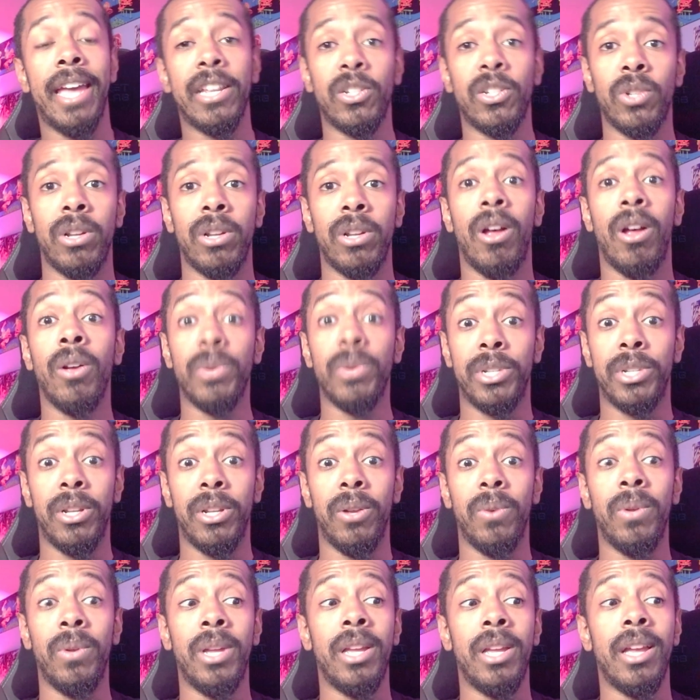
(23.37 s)
As
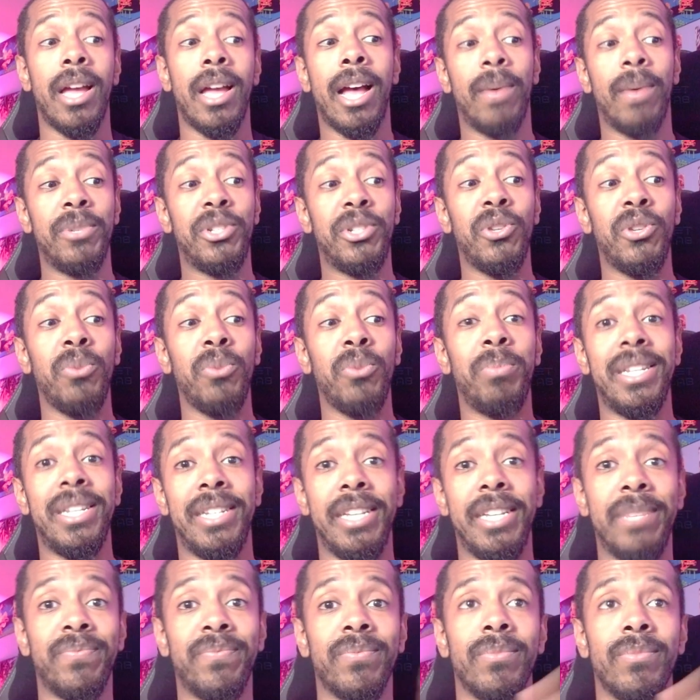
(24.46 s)
also, I was too
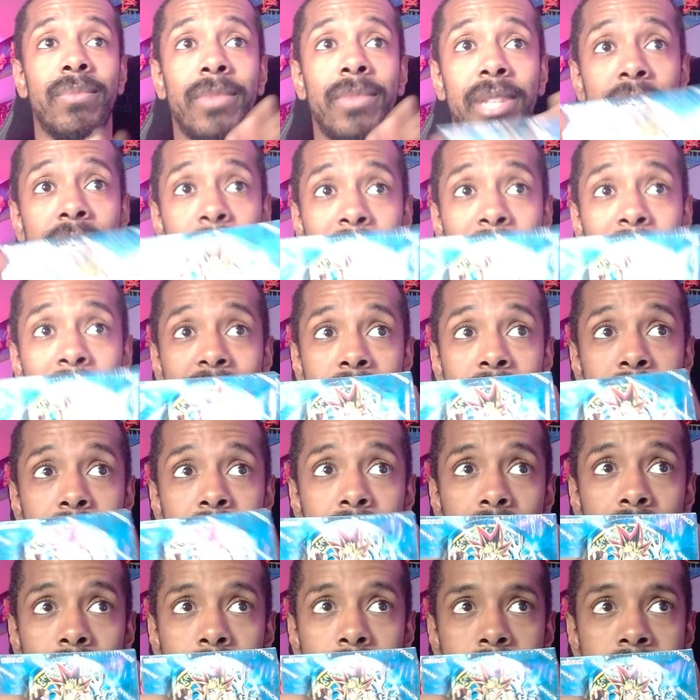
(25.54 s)
busy getting my
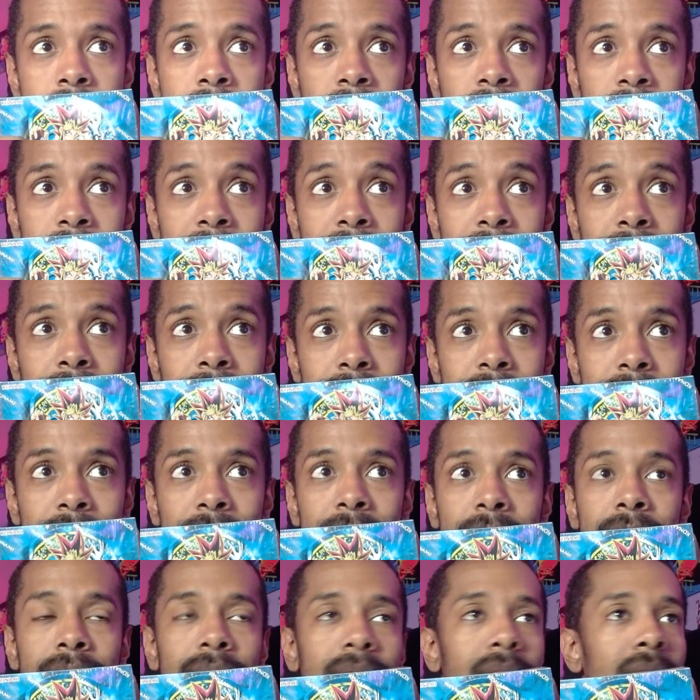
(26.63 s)
hands on this
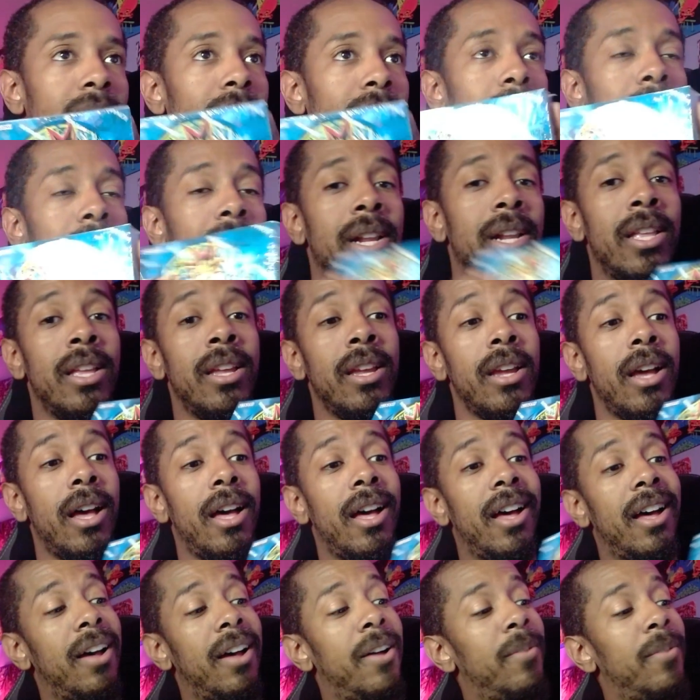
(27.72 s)
thing. So,
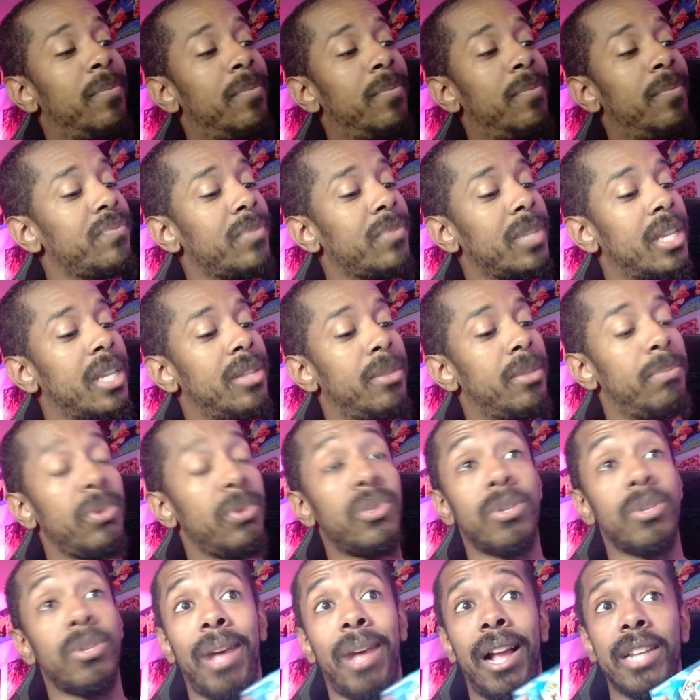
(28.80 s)
um, the
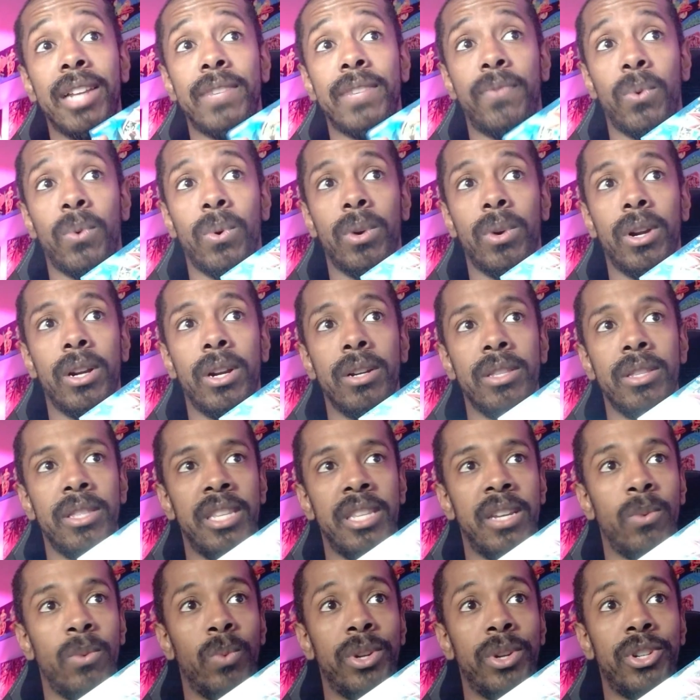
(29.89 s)
booster box for
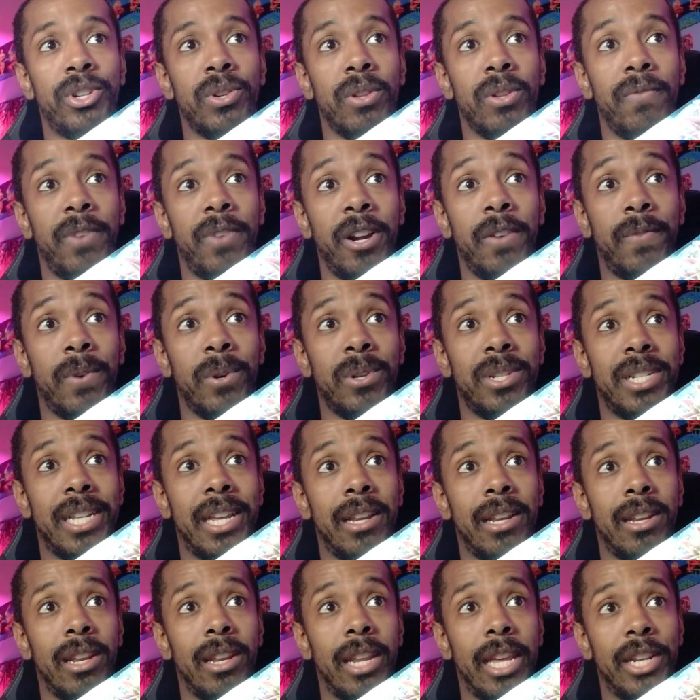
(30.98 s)
the original, the very
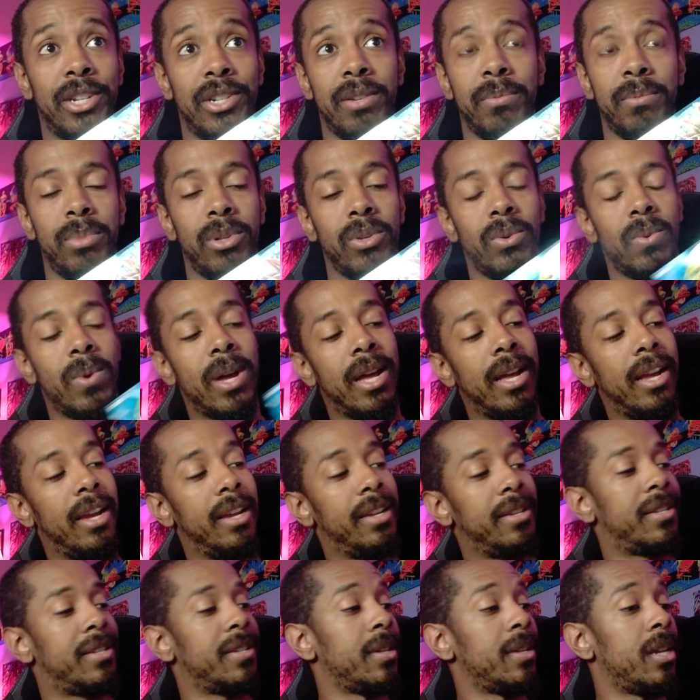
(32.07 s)
first set, Legend of Blue
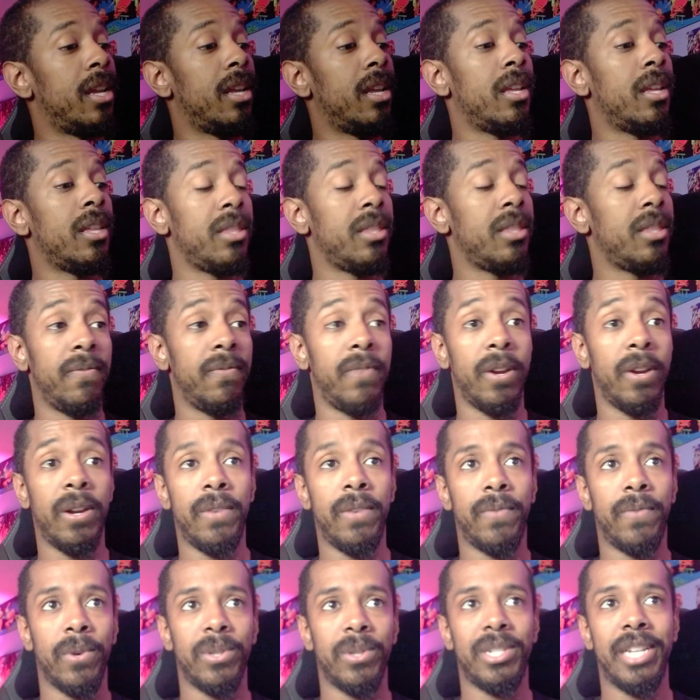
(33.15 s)
Eyes, the
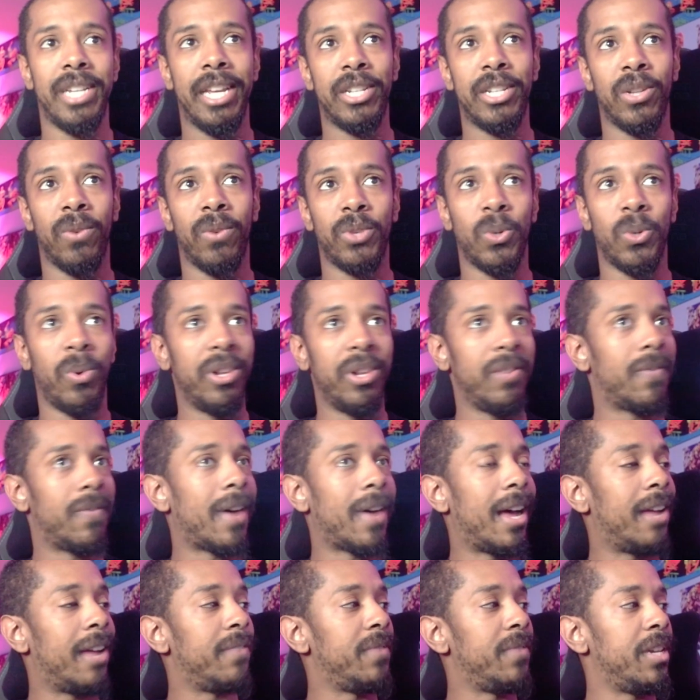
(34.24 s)
very first set, so
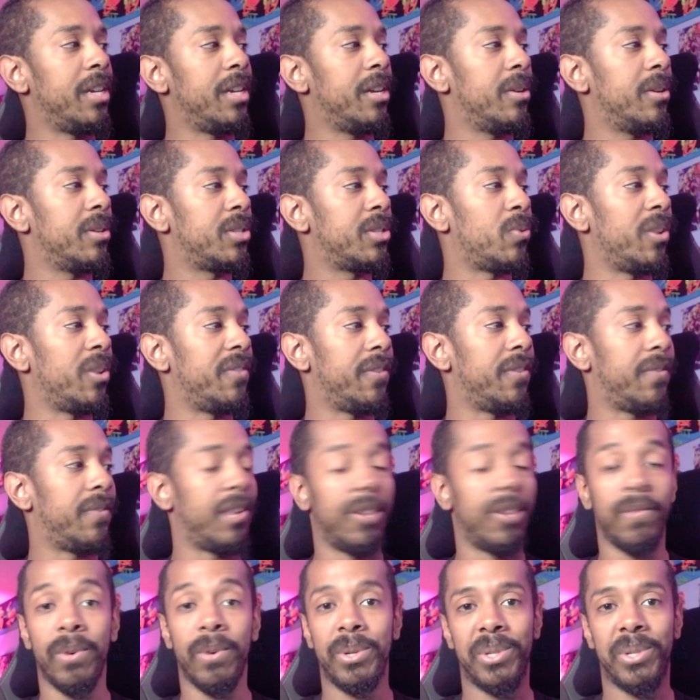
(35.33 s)
25 years,
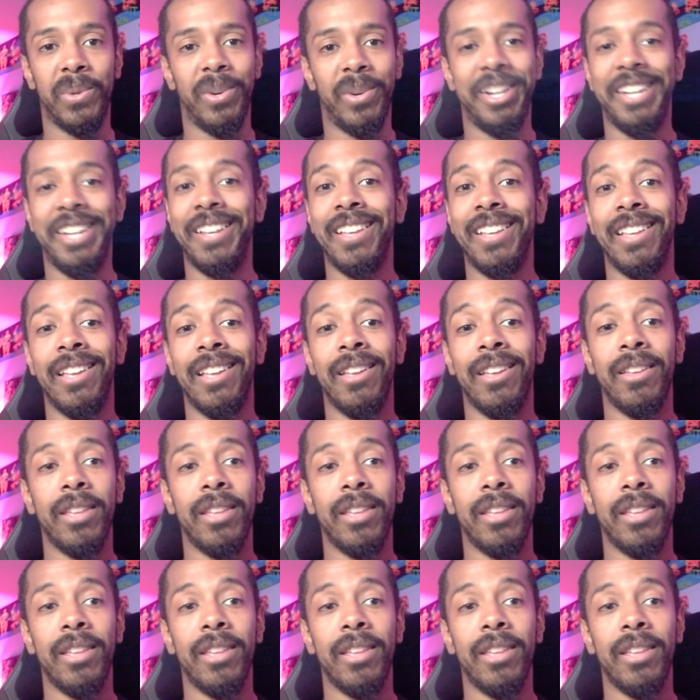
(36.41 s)
25th anniversary.